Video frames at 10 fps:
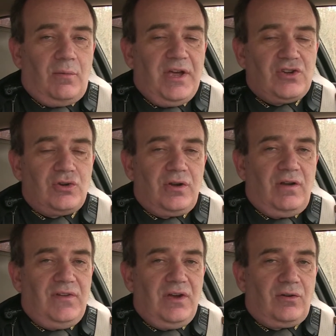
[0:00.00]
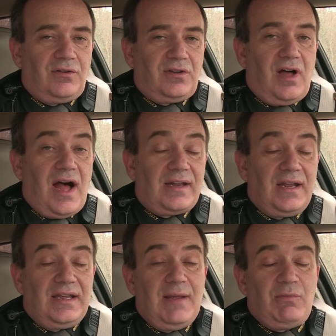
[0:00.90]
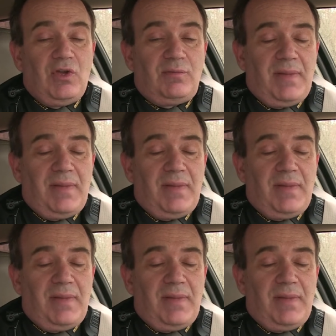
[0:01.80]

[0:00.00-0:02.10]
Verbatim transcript: make sure your vehicle is locked and keep those